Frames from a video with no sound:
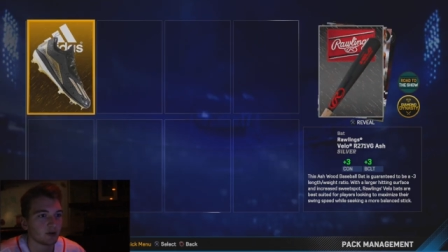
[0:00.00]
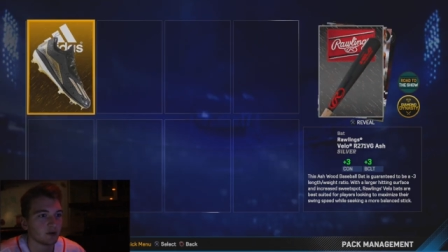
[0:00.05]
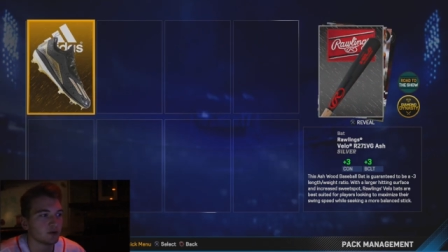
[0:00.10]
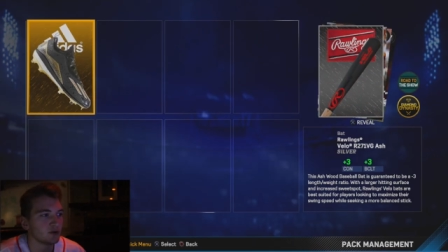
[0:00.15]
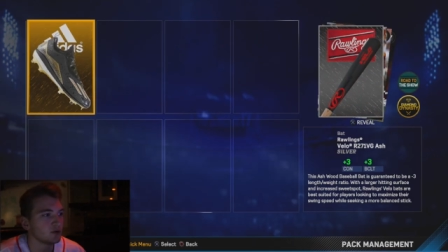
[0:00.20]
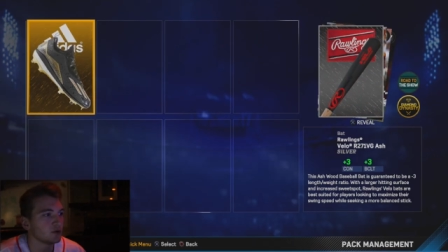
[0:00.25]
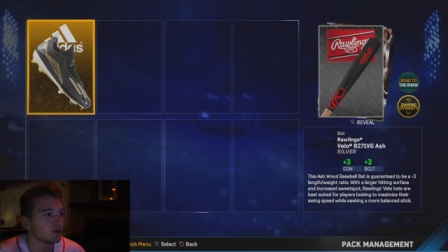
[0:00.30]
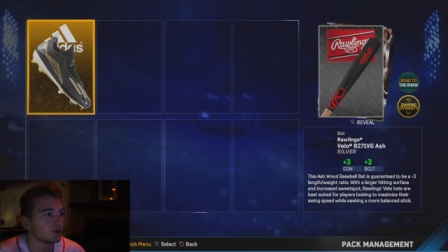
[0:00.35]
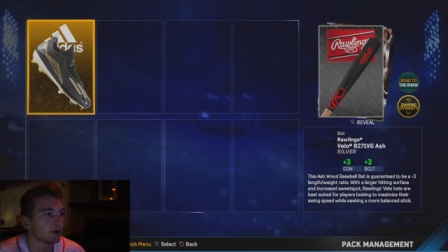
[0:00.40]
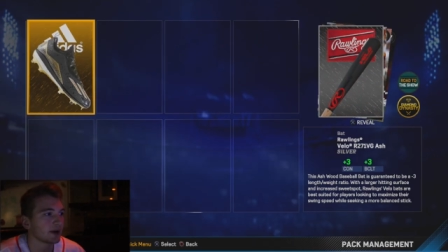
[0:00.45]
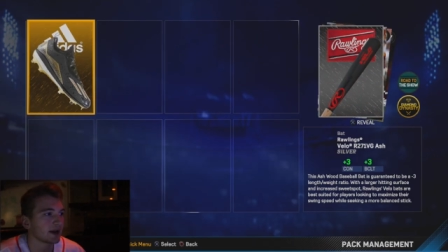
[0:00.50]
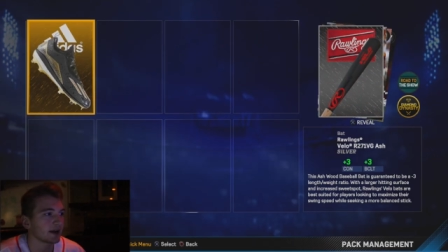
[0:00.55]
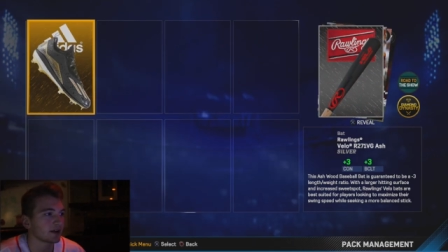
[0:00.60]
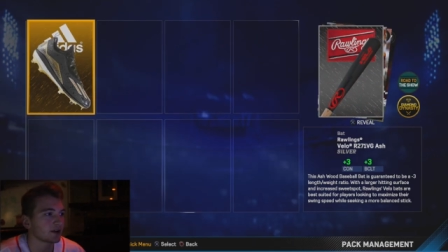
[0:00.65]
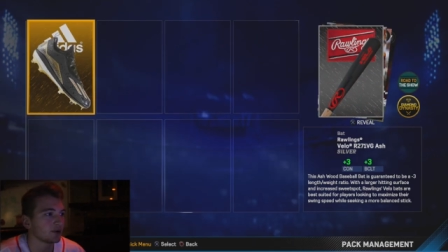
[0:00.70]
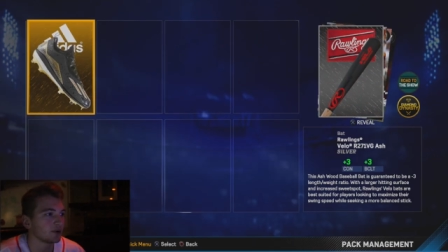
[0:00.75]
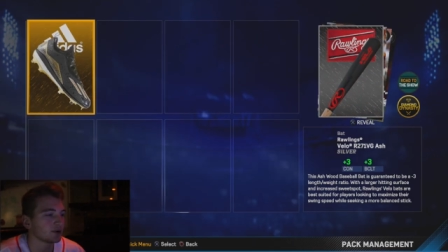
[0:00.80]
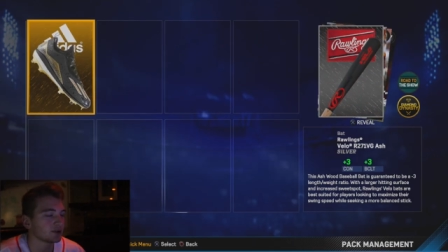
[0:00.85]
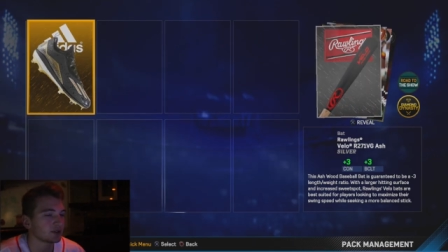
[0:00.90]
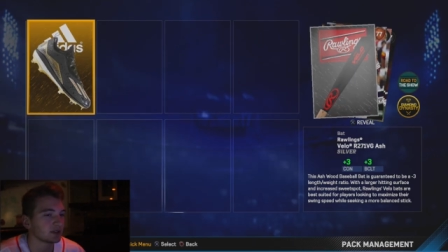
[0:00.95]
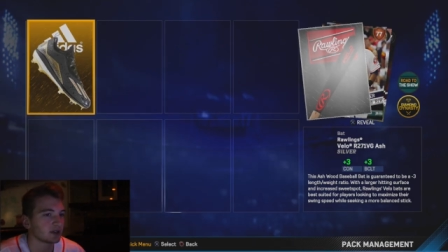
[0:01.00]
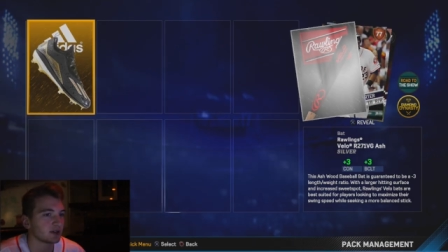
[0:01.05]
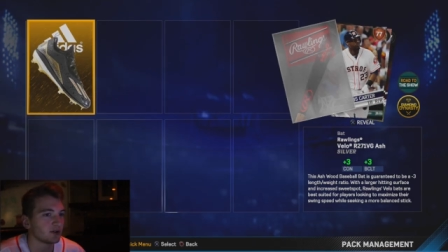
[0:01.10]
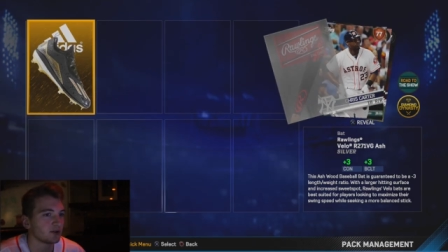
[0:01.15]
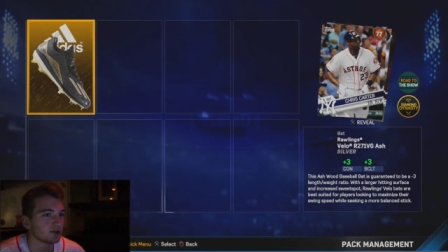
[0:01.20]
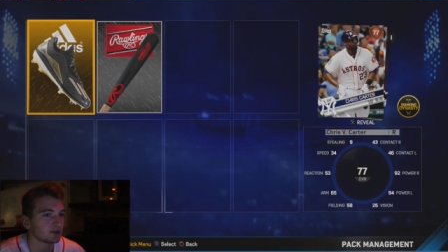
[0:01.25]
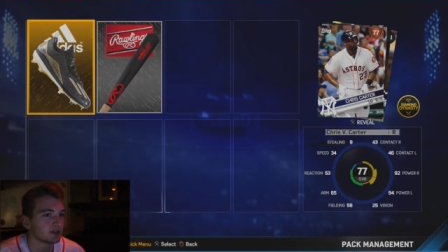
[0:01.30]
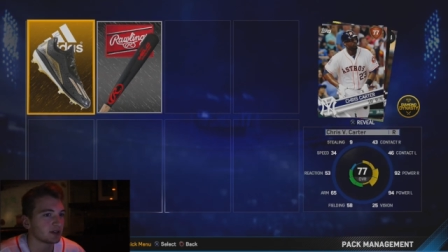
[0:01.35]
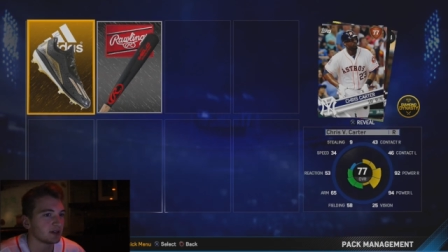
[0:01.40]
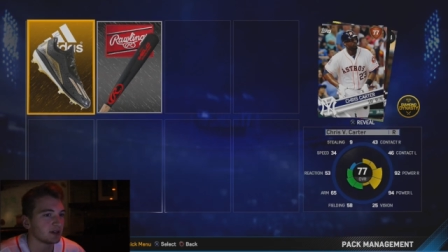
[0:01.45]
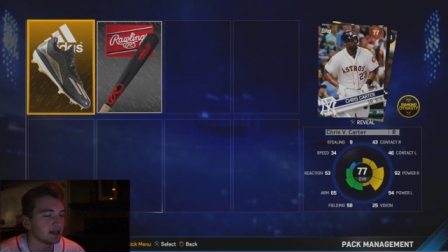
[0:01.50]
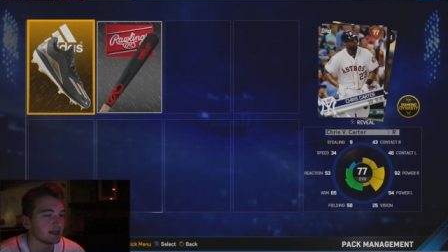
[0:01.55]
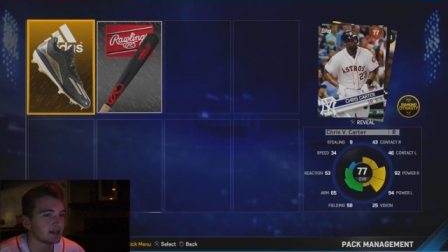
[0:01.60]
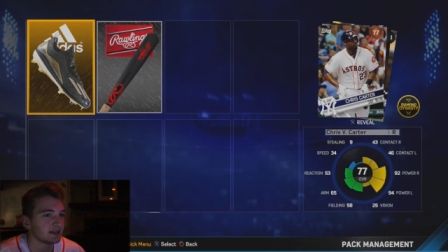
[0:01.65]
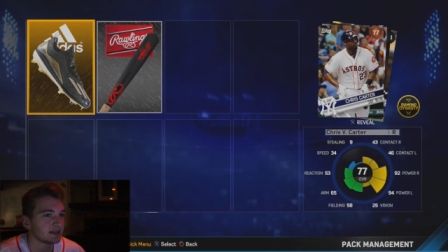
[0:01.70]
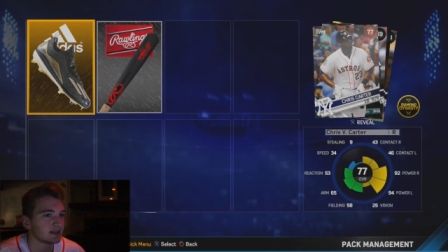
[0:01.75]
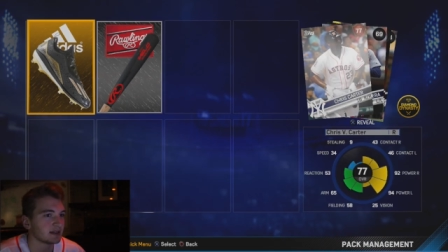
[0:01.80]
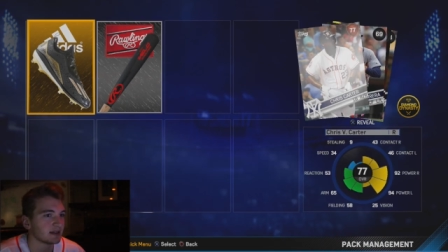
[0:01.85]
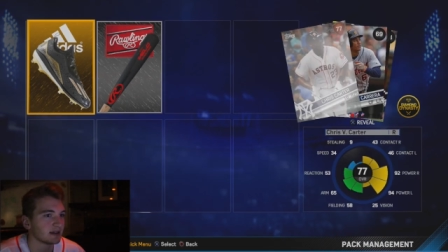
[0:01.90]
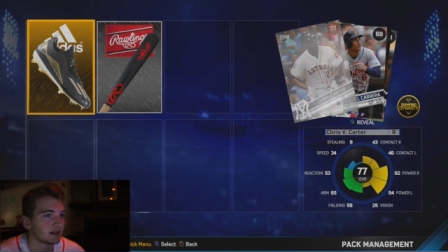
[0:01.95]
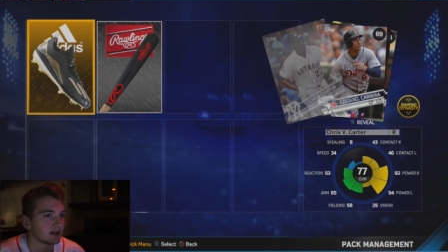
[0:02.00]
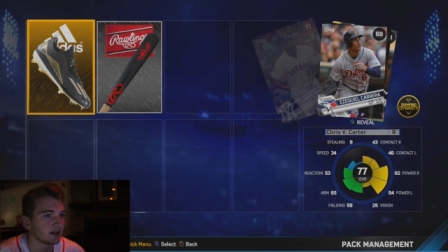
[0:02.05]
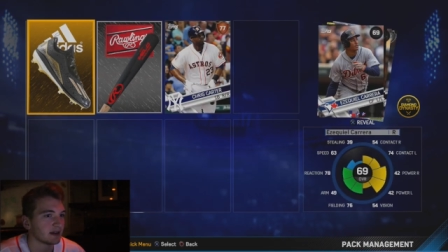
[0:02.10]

Ooh, we got a gold gold cleat.